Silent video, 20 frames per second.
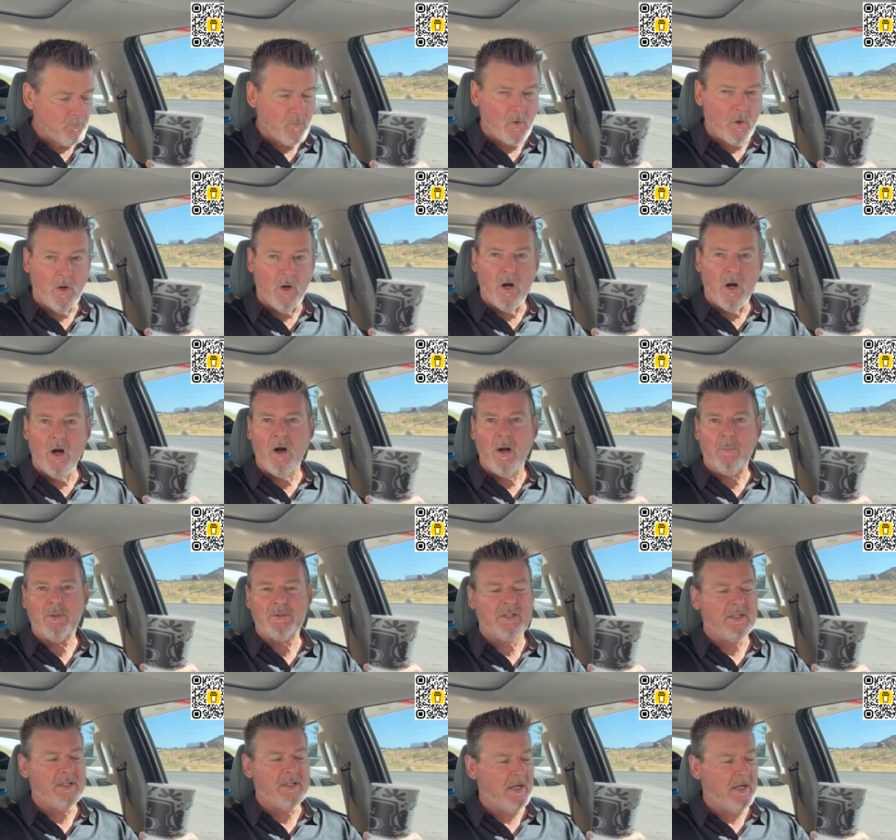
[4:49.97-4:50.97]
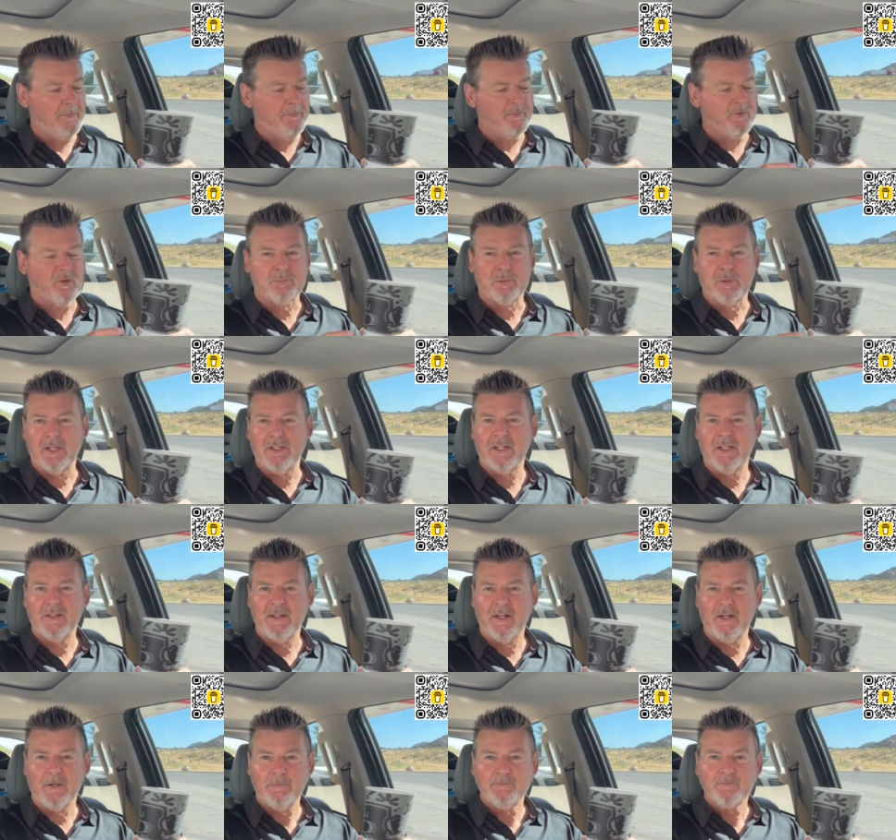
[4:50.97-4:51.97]
Oh, I put the um, Splenda in
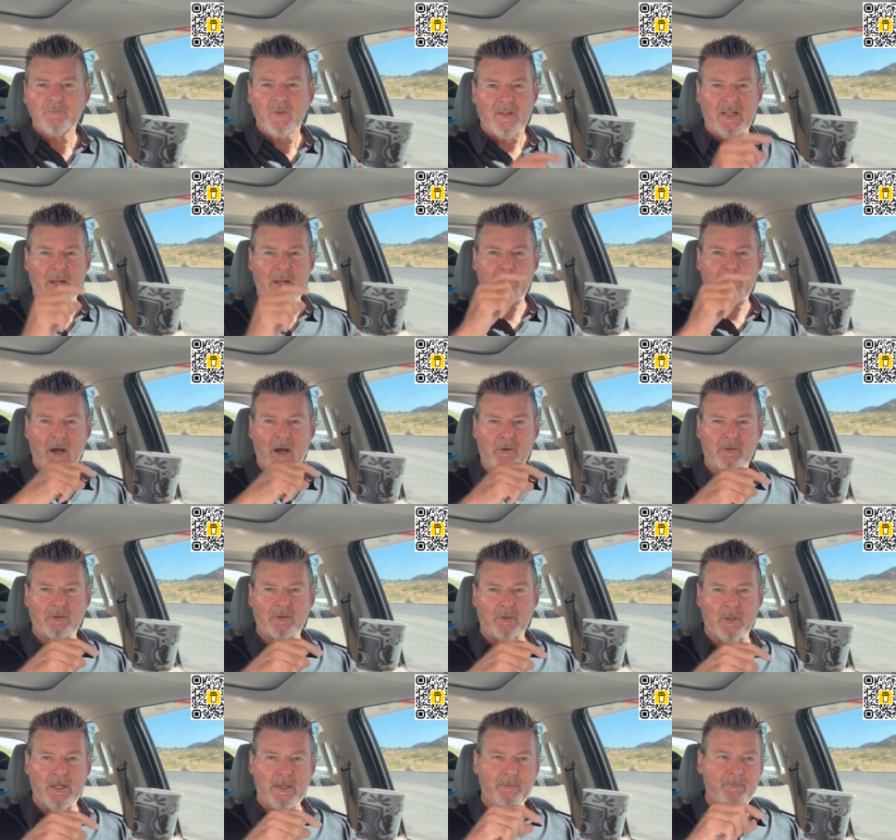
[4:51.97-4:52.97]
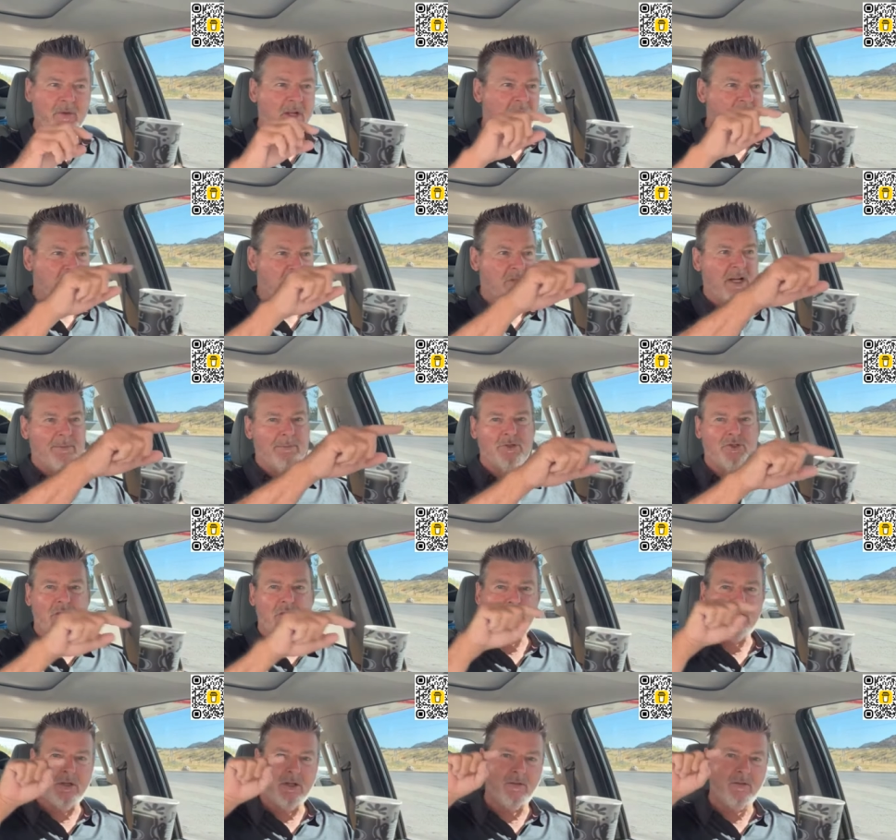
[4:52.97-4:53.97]
there and that powdered cream. She's got a
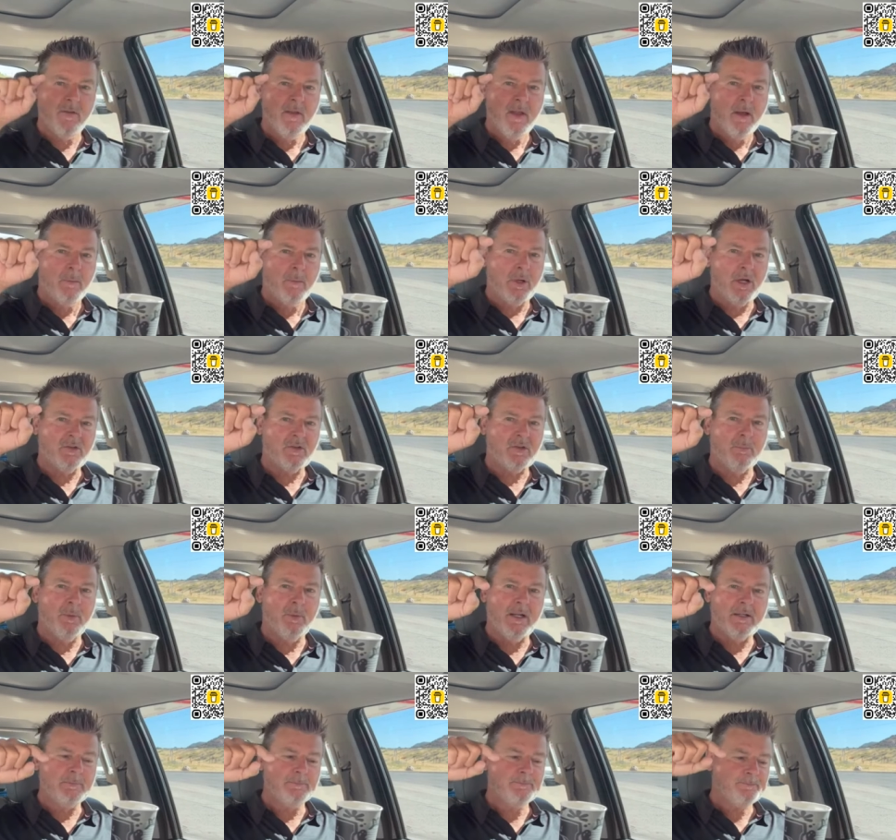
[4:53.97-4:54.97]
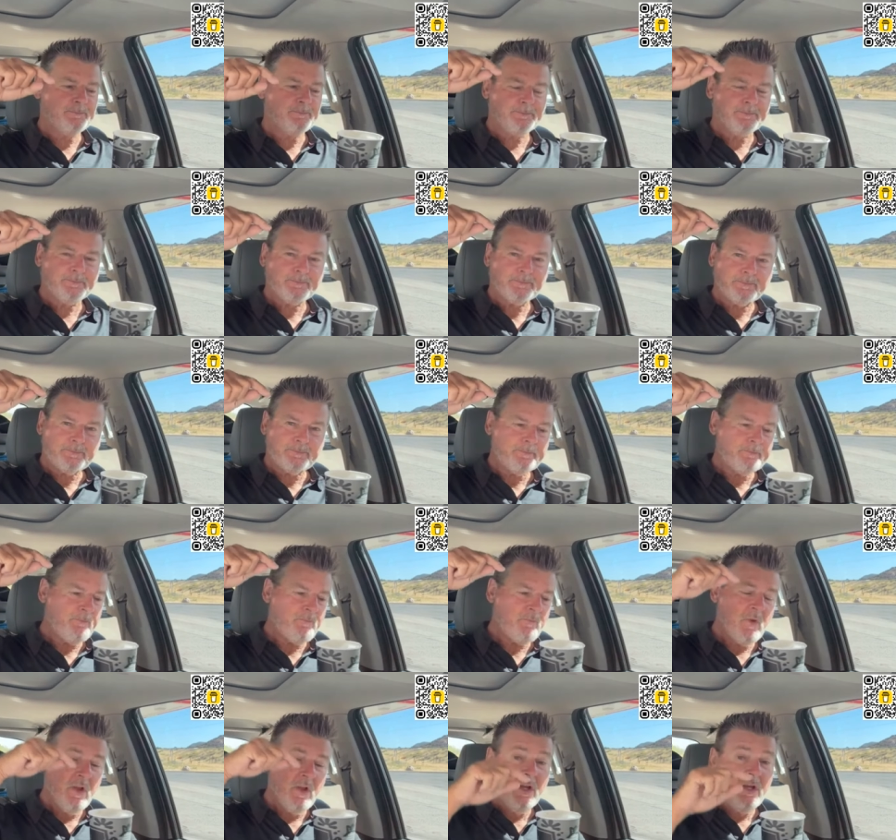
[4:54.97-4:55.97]
machine. You just press the button.
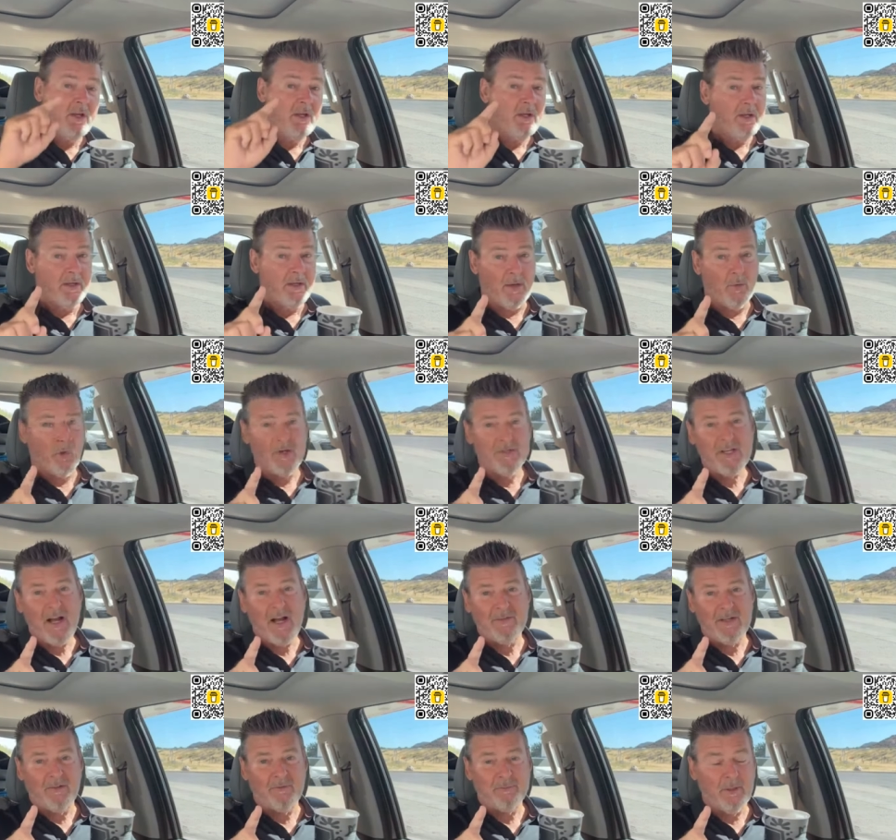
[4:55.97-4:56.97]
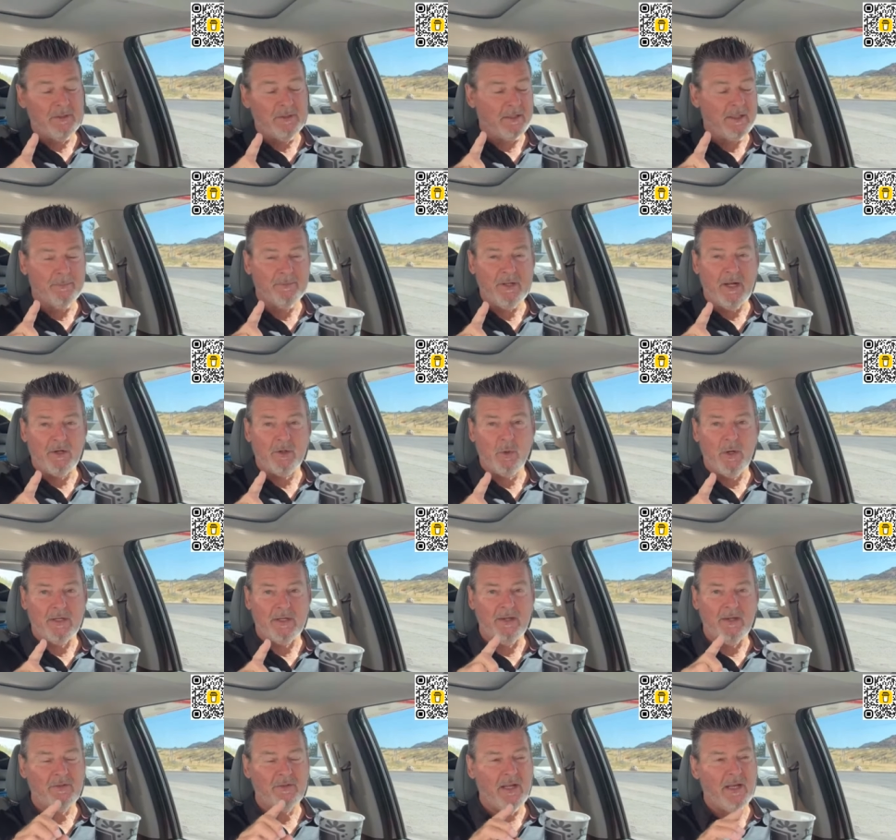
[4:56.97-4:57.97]
You got to watch out for that Splenda. It comes out quick.
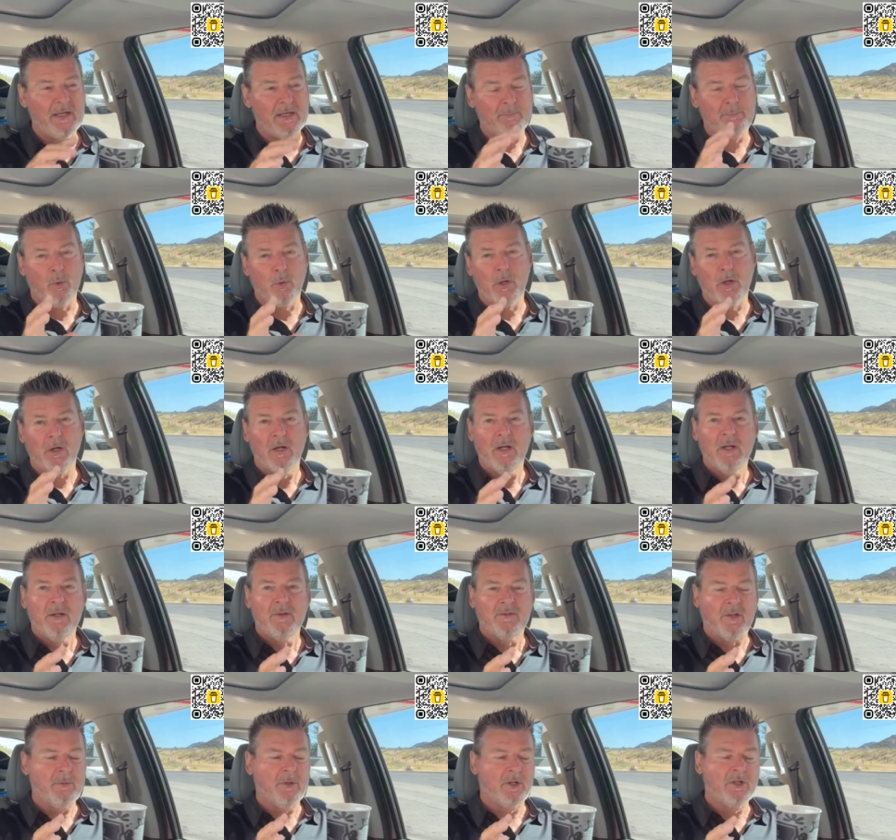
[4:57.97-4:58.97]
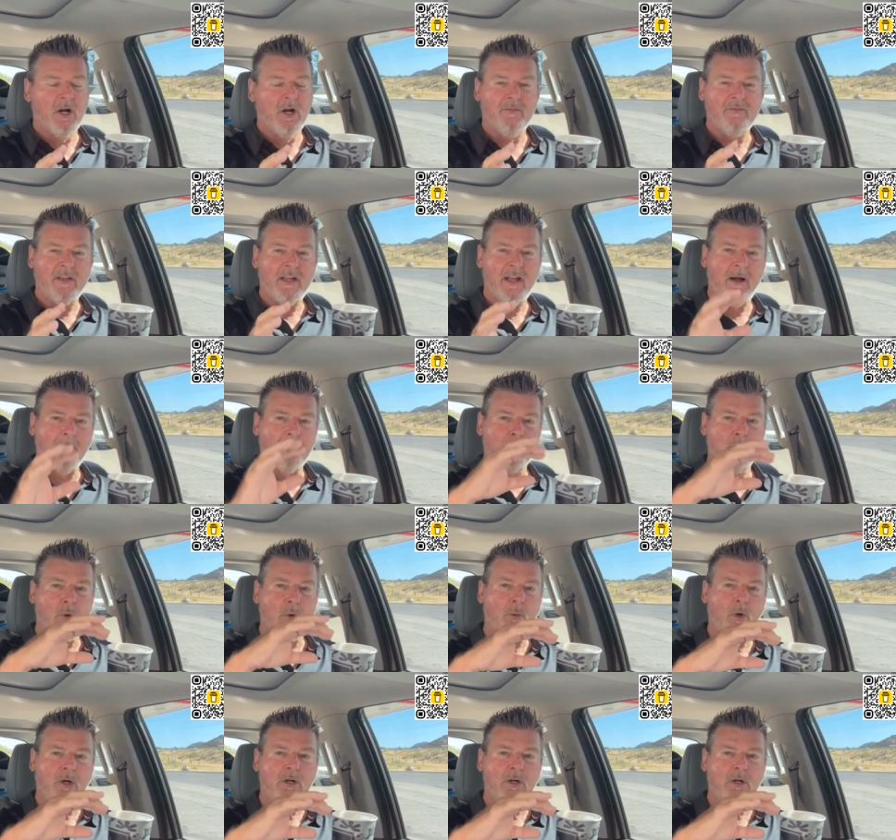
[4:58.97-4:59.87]
Yesterday I had to pour some of the coffee out and pour more